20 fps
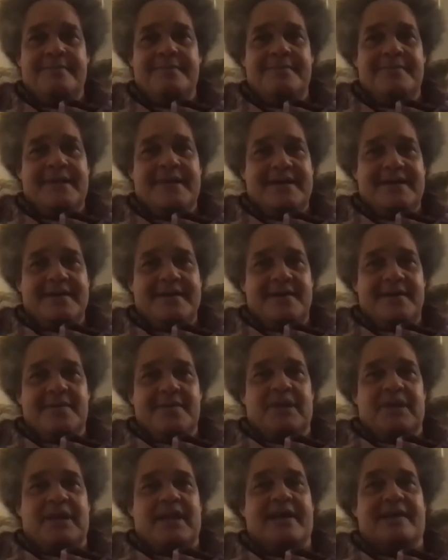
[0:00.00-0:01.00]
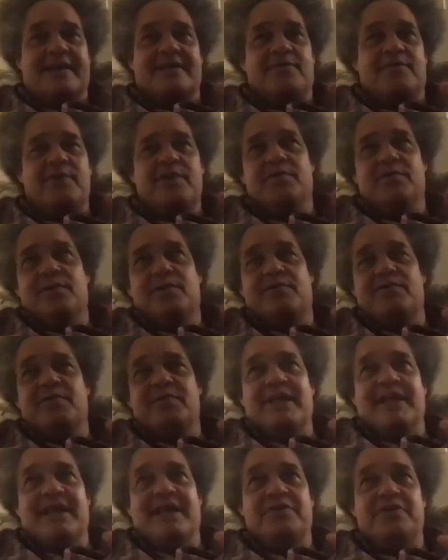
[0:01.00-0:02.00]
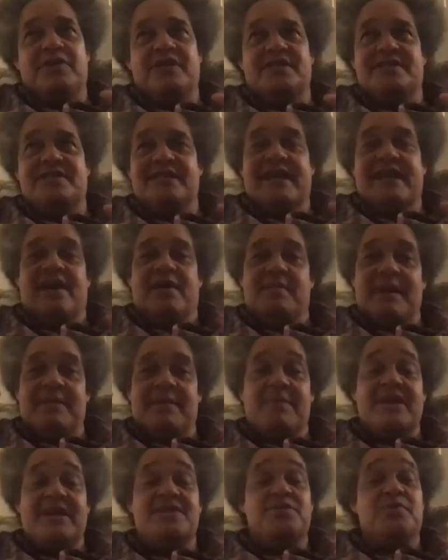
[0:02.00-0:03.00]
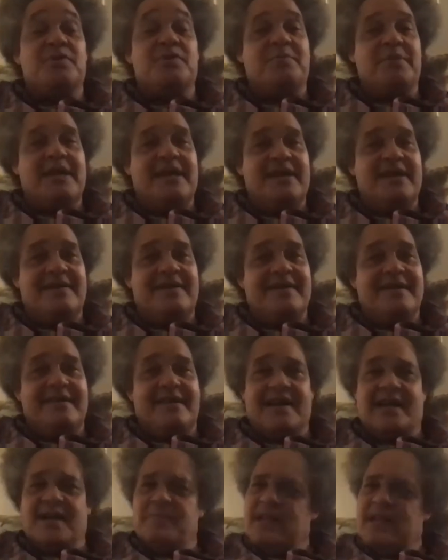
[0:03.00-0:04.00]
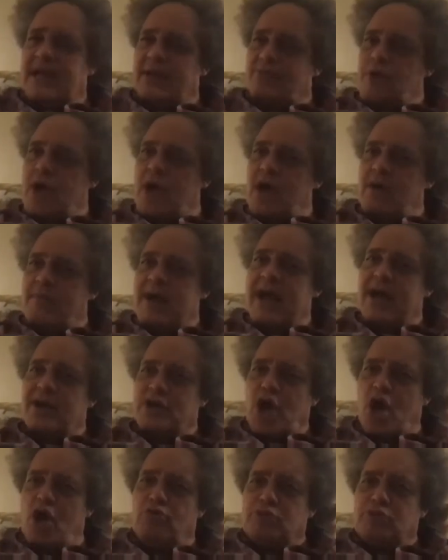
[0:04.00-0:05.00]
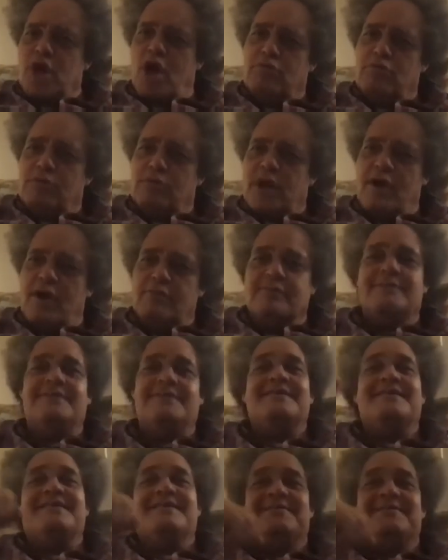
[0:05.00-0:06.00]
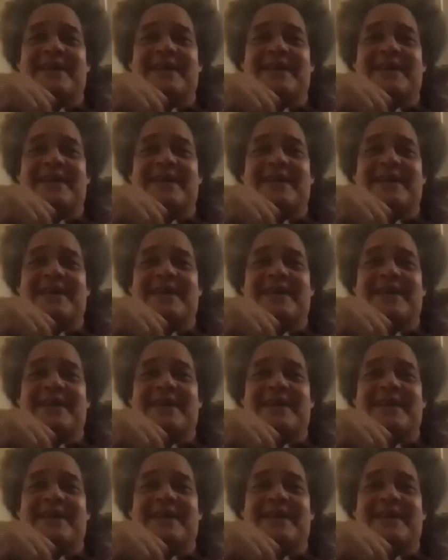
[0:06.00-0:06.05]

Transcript: Like I said, I'm not really recruiting right now. I mean, I am, but like the real recruitment, like you can see how my